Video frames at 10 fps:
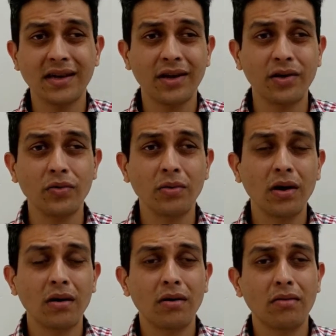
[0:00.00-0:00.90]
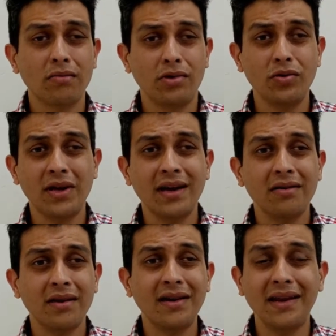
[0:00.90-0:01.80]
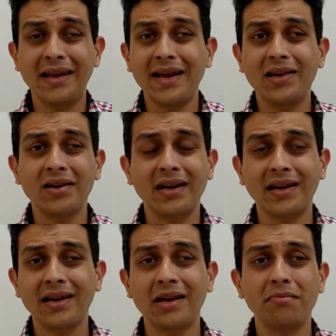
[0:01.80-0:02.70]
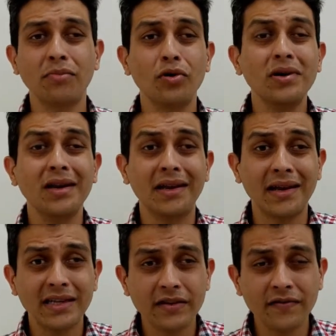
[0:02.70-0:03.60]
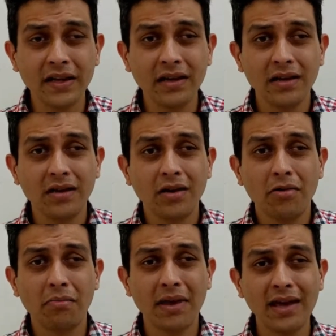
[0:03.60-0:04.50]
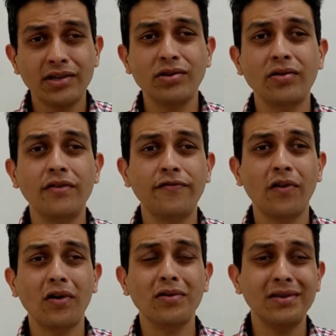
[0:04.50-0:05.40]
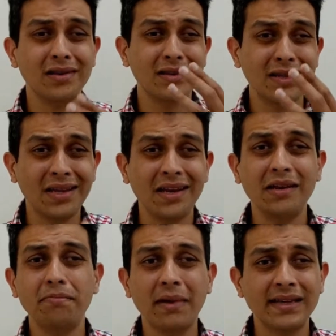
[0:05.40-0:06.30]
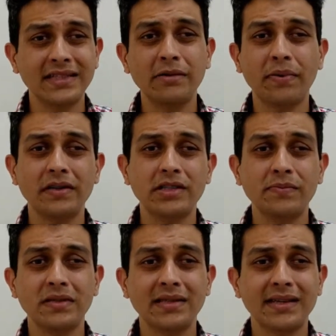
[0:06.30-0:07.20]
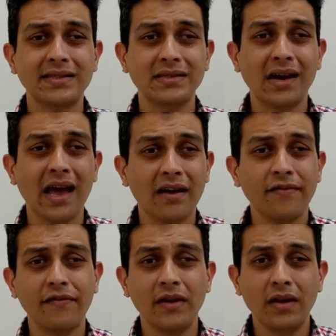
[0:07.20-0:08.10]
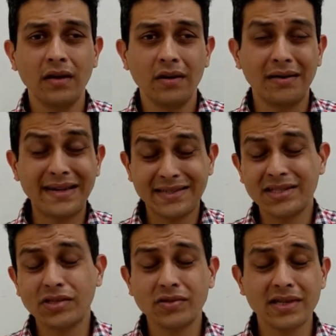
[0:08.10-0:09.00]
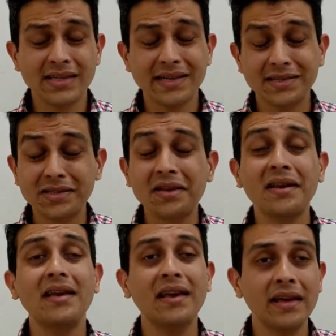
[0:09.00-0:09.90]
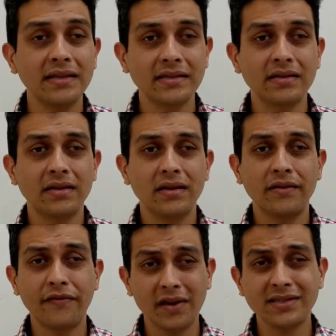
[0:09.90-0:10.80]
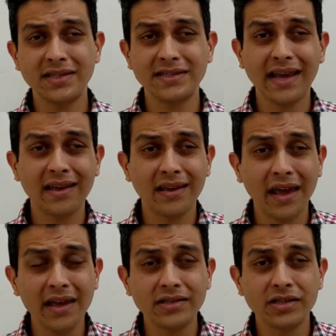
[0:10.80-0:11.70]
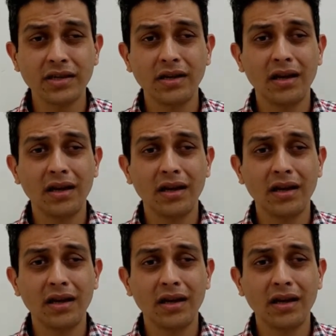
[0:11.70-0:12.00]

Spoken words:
can you do? You can create your content more creatively. Make sure you follow the 3 basic principles that I have researched on this. That's 3 E's. First is engage,